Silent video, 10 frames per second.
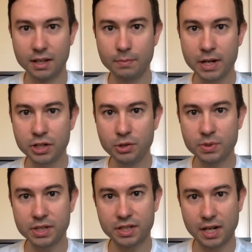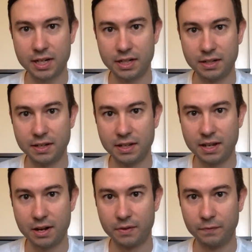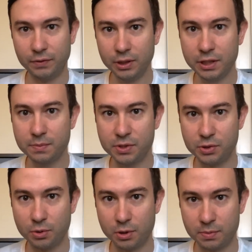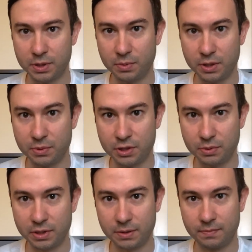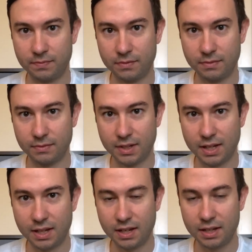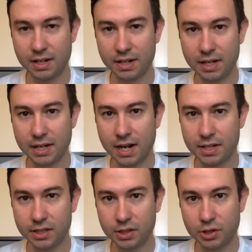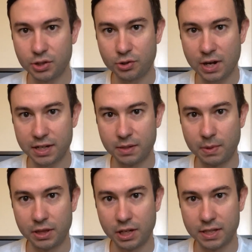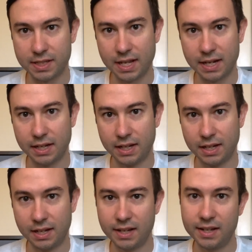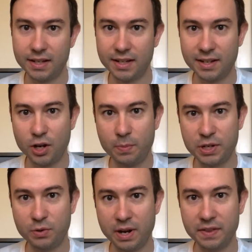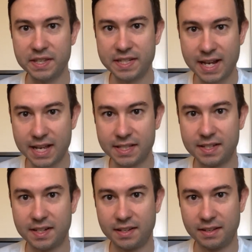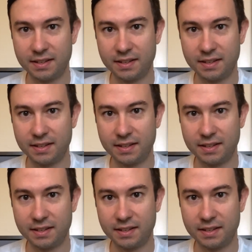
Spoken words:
Imagine you are studying and are fully absorbed in what you are doing, not getting constantly distracted by thoughts like, I hope I do well in this test.